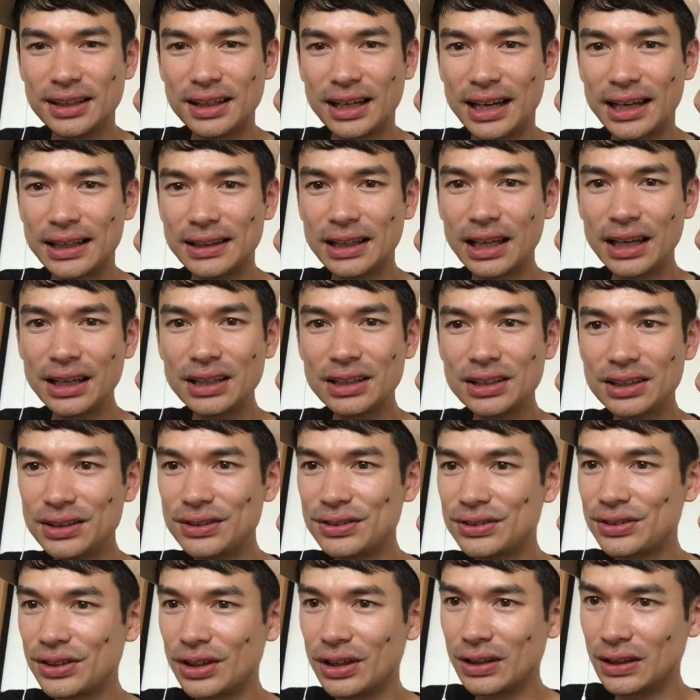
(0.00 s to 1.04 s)
I like
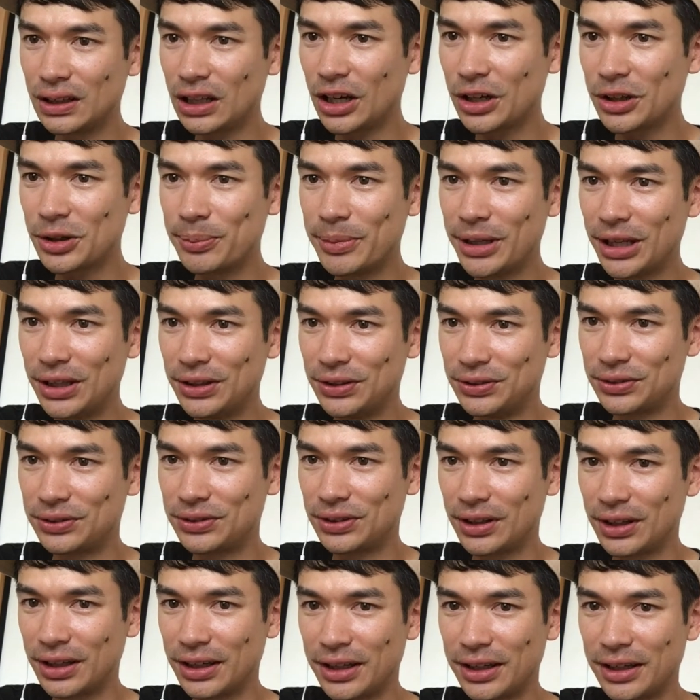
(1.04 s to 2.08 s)
his uh,
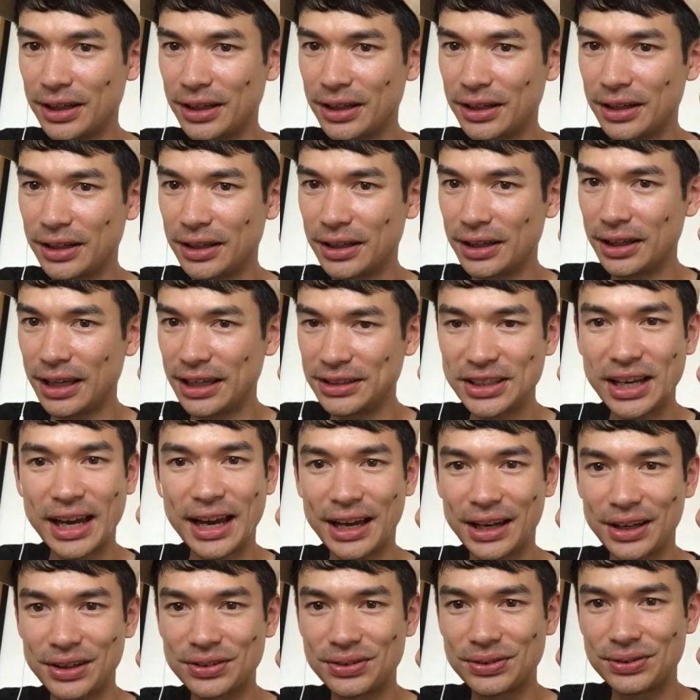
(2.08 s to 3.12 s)
luck-based uh,
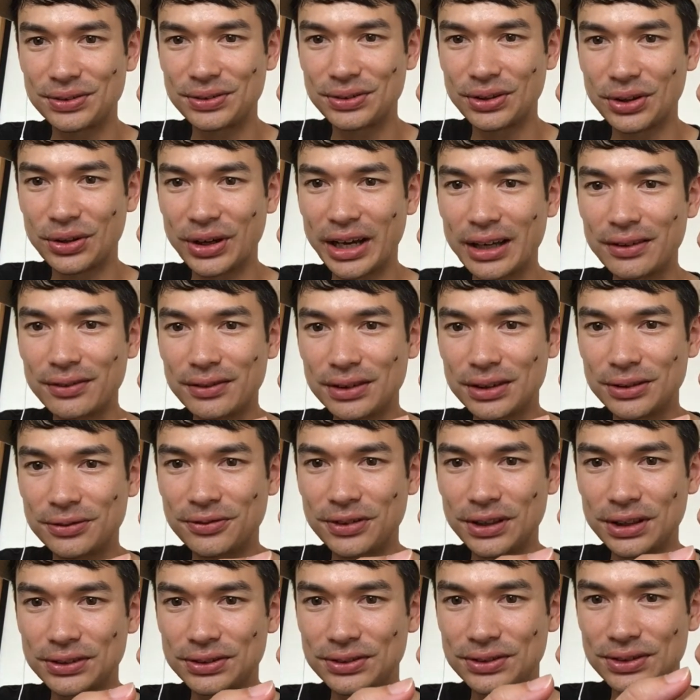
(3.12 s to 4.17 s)
attacks, so having the
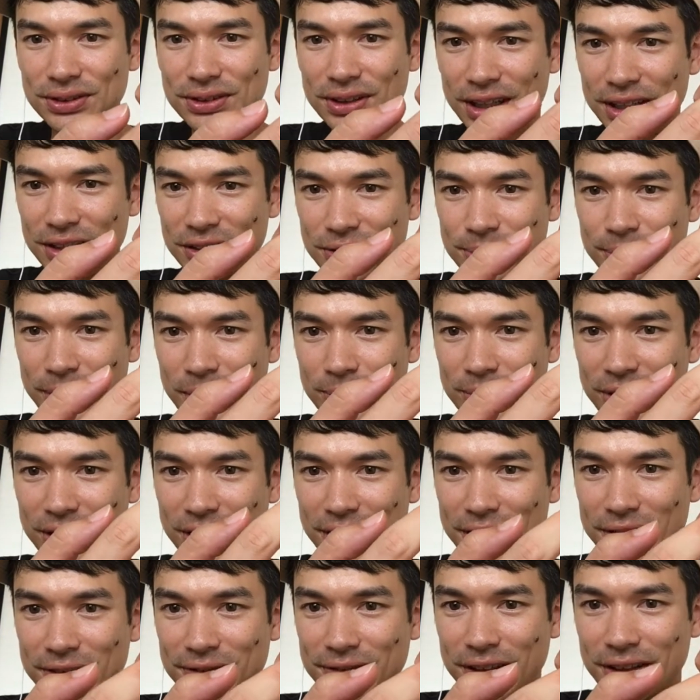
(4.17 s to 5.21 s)
fixed dice might be
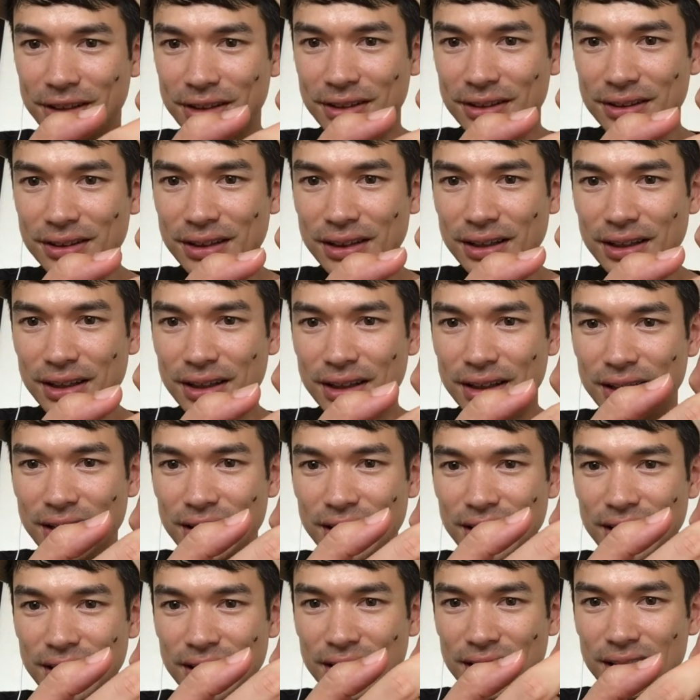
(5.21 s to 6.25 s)
kind of fun.
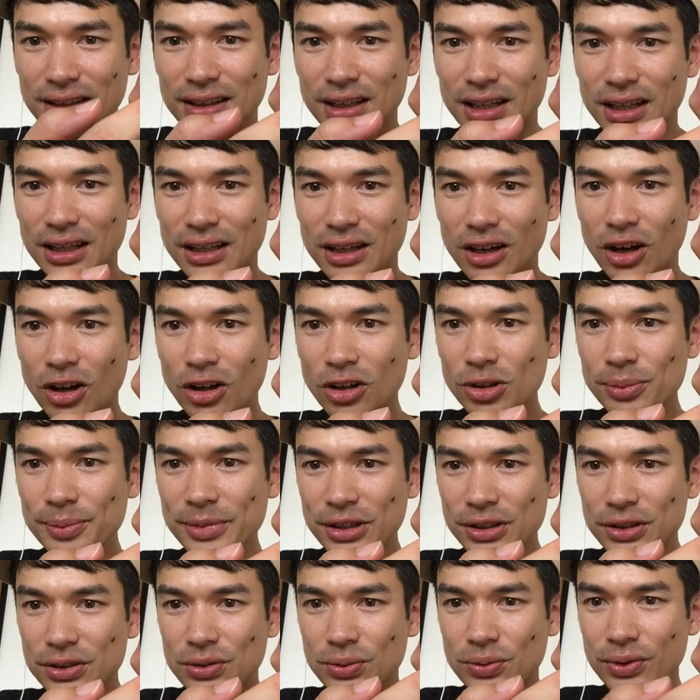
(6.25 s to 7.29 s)
Uh,
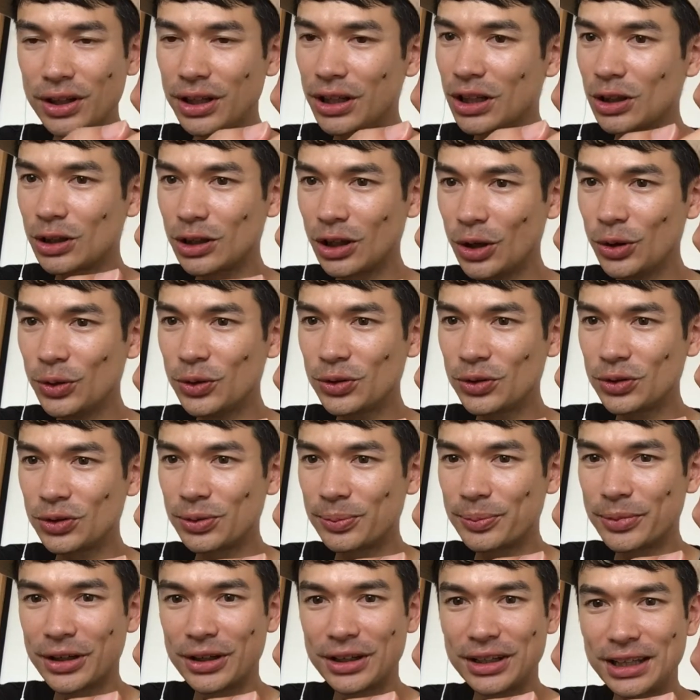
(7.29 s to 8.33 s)
Alma is really close,
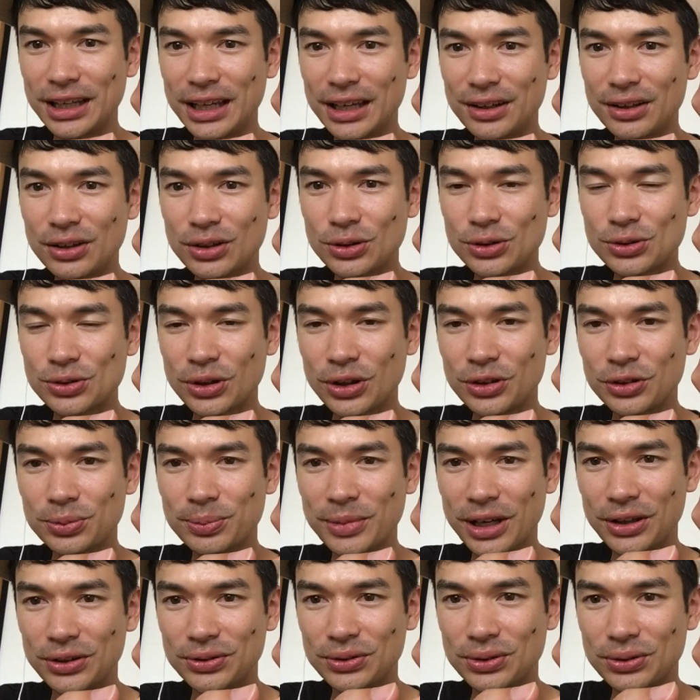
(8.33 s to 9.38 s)
but again, her
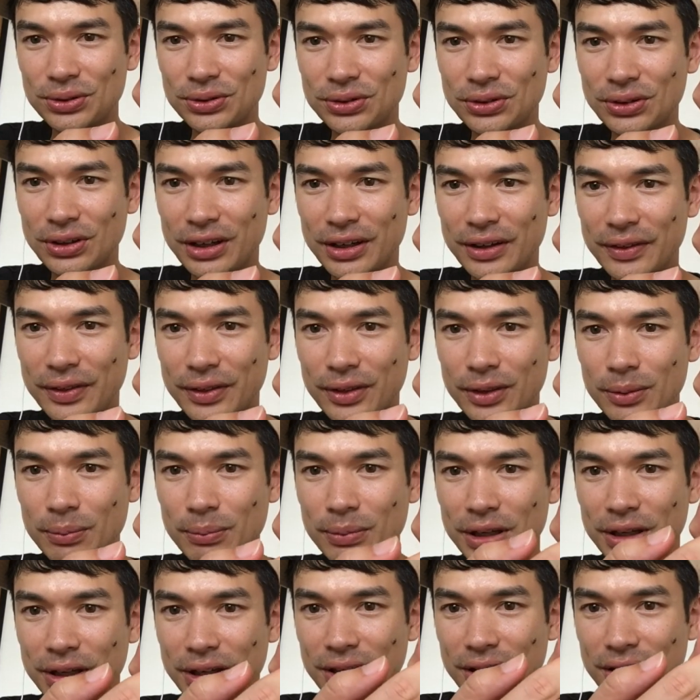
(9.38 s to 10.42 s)
Trustmaster is not the
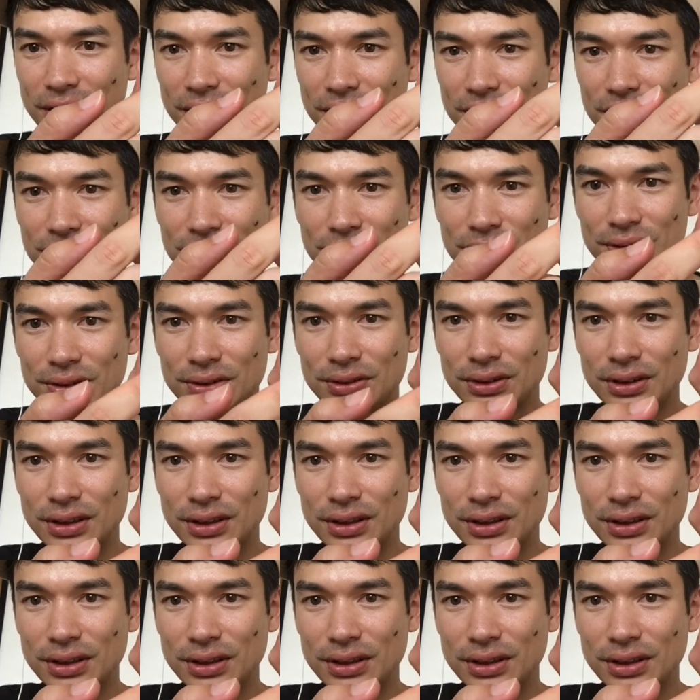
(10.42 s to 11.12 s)
best.